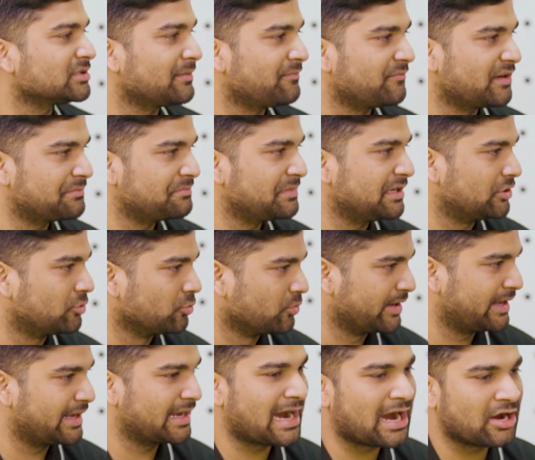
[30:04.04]
someone be
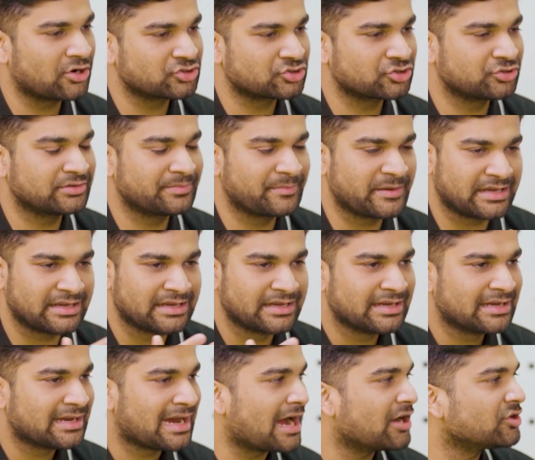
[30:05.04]
doing? How should
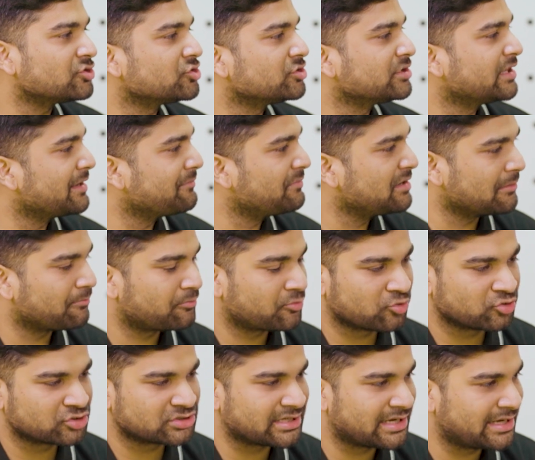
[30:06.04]
they be
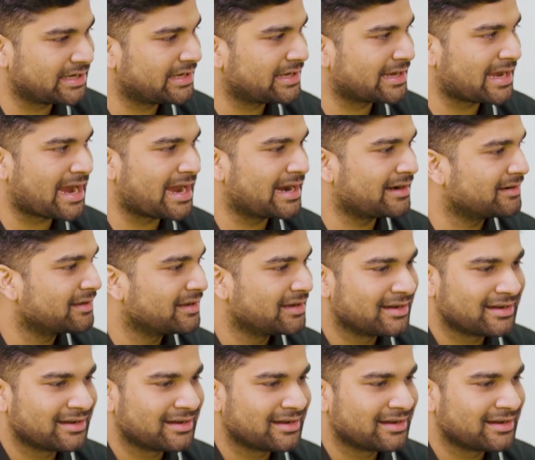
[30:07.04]
approaching? And